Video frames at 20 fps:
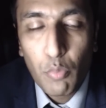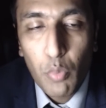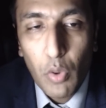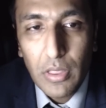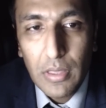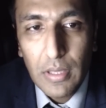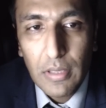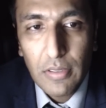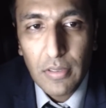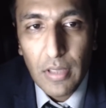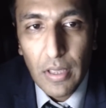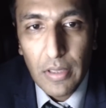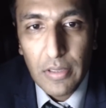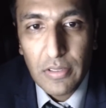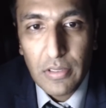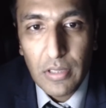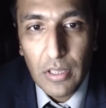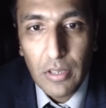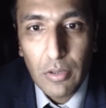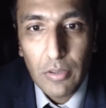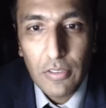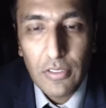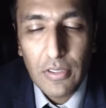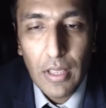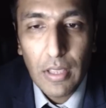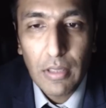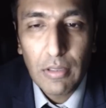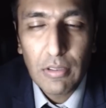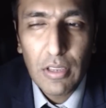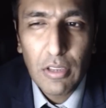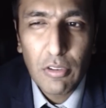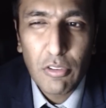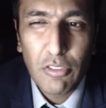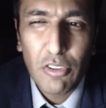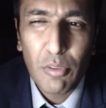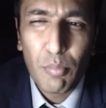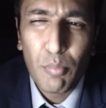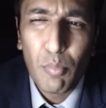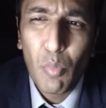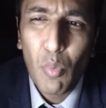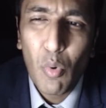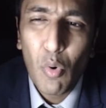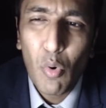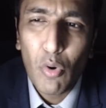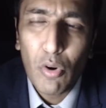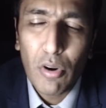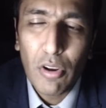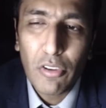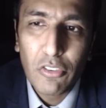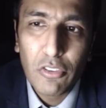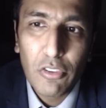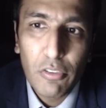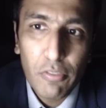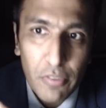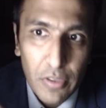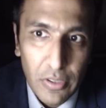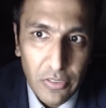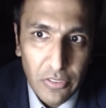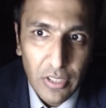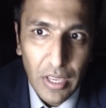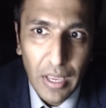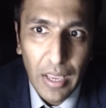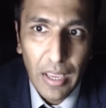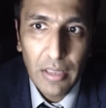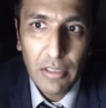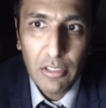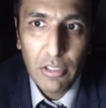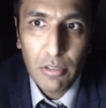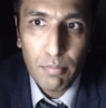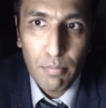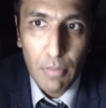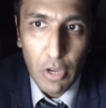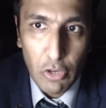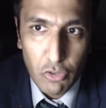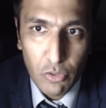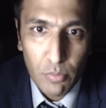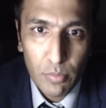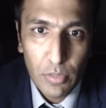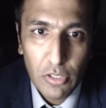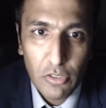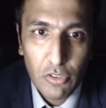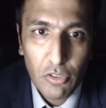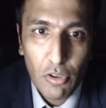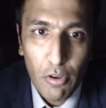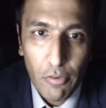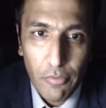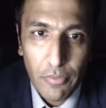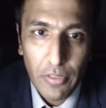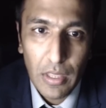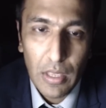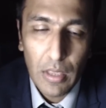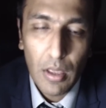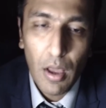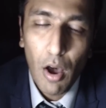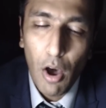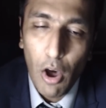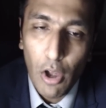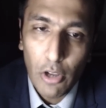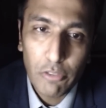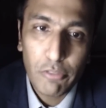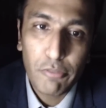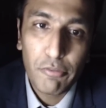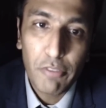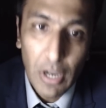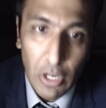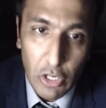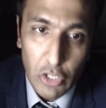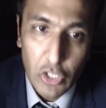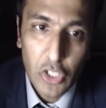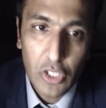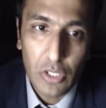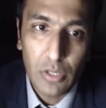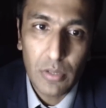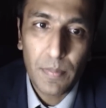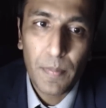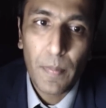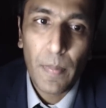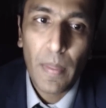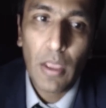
what these guys did is they did some more sophisticated measurements of the heart function